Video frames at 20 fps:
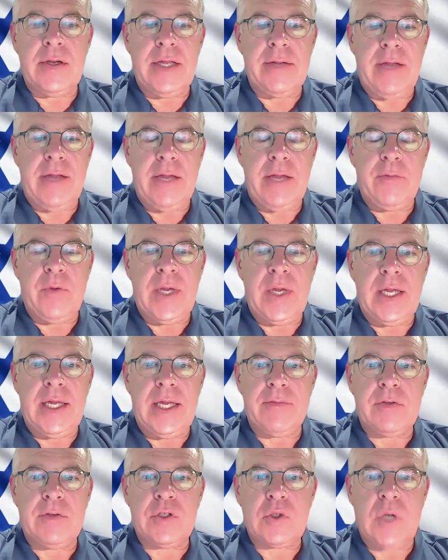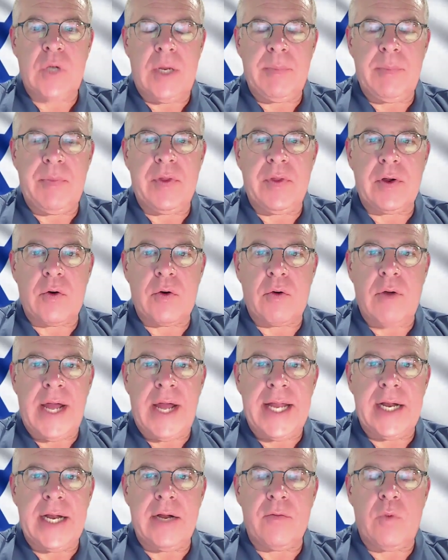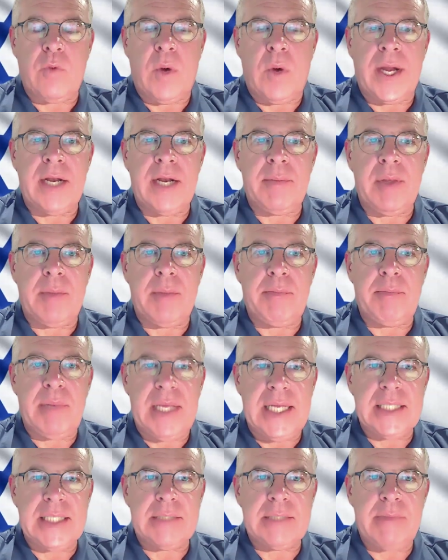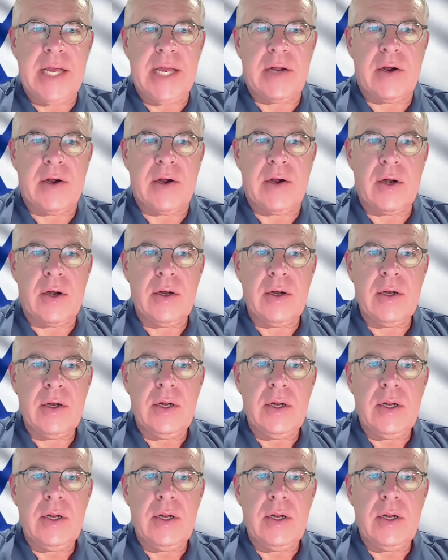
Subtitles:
if we give Trump the credit of wanting to be a peacemaker,